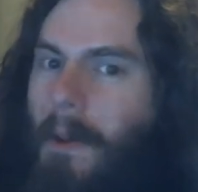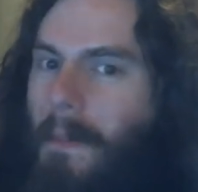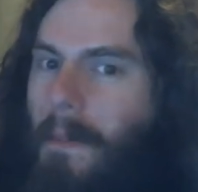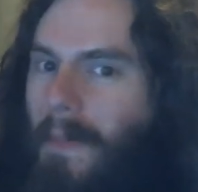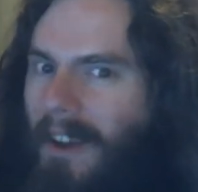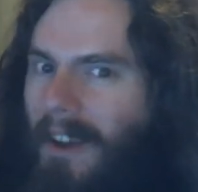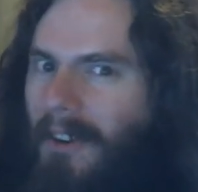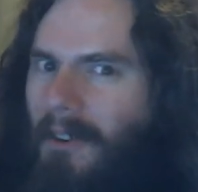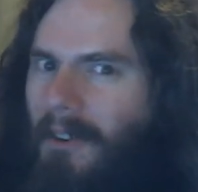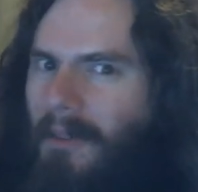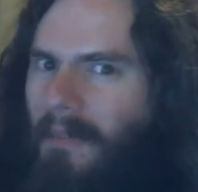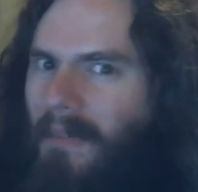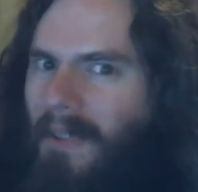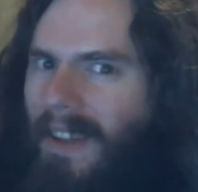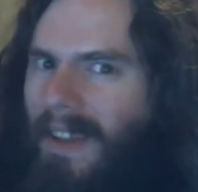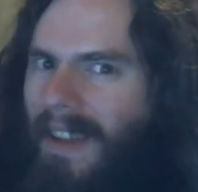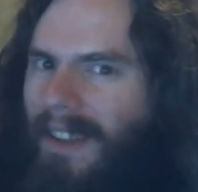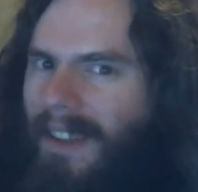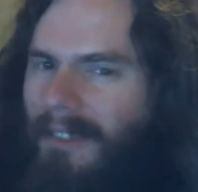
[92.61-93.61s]
my own
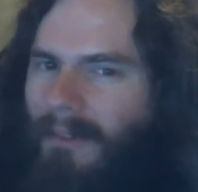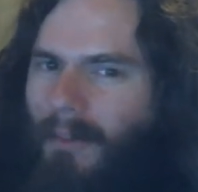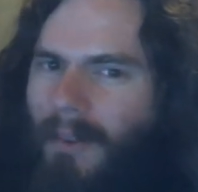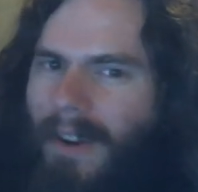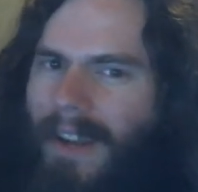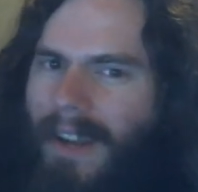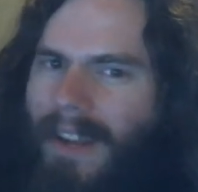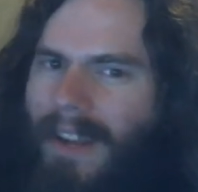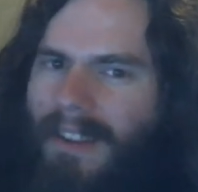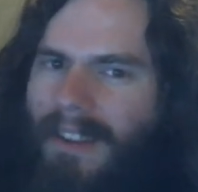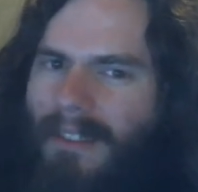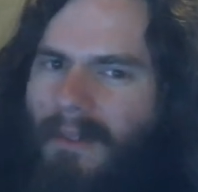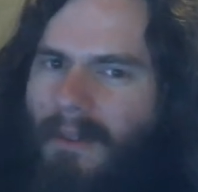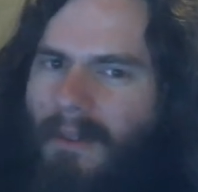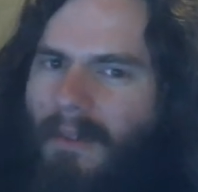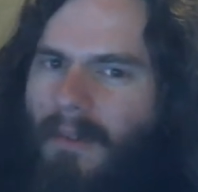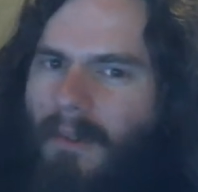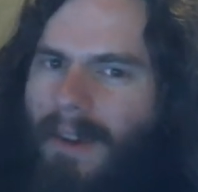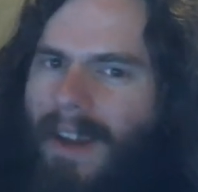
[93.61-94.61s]
place where I can
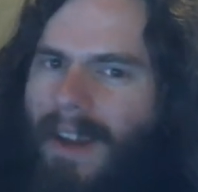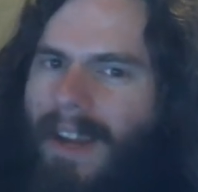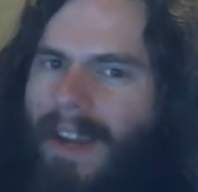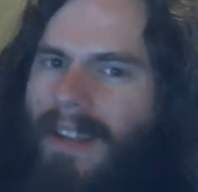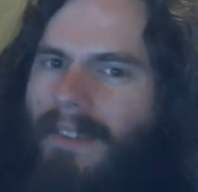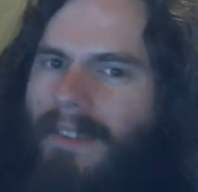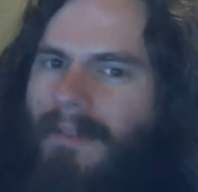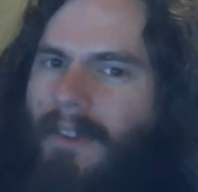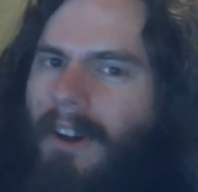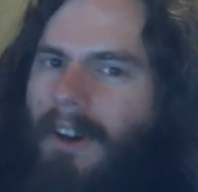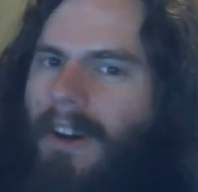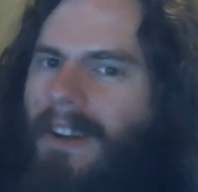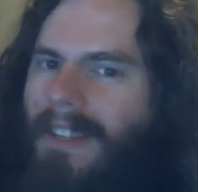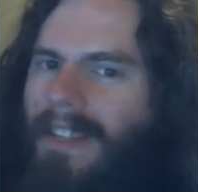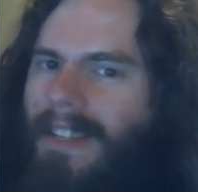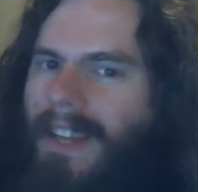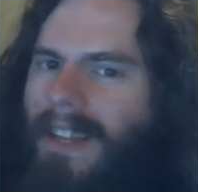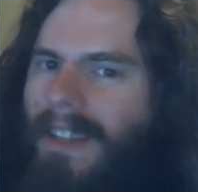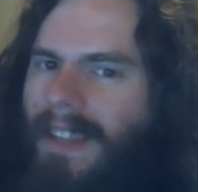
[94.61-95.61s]
do a variety of
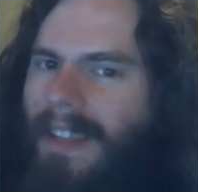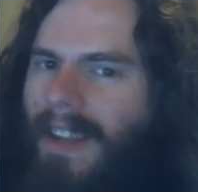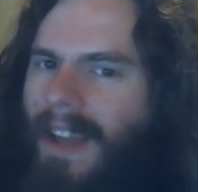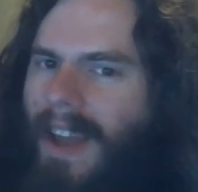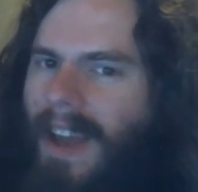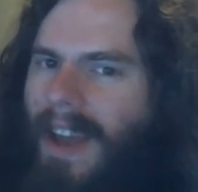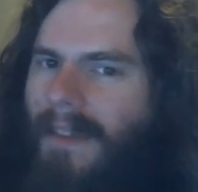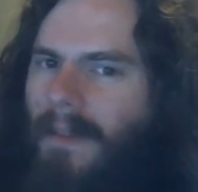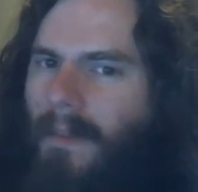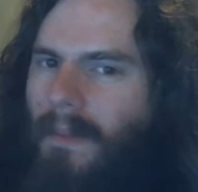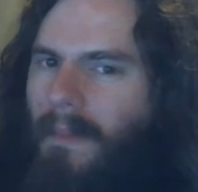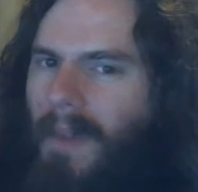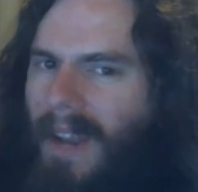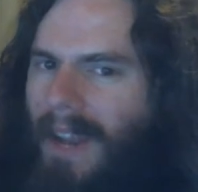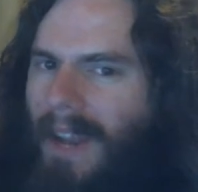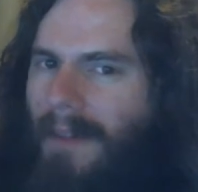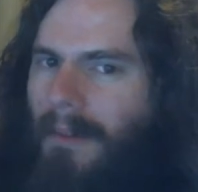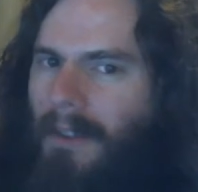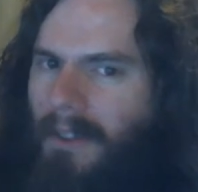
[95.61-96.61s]
content that I haven't
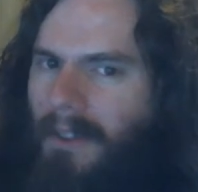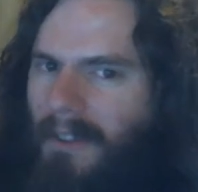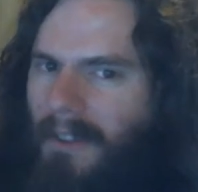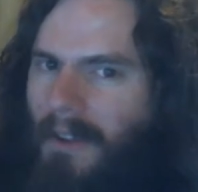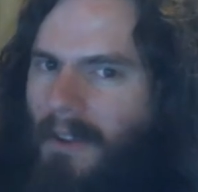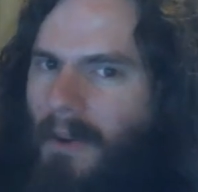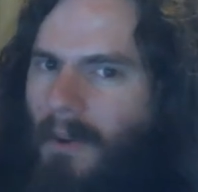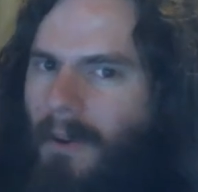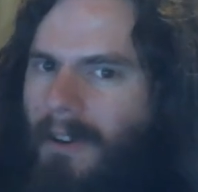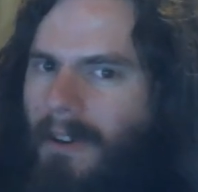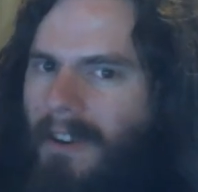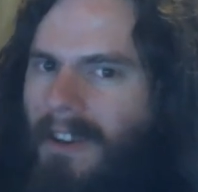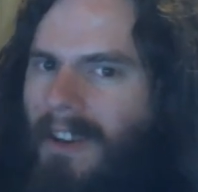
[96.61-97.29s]
been able to do.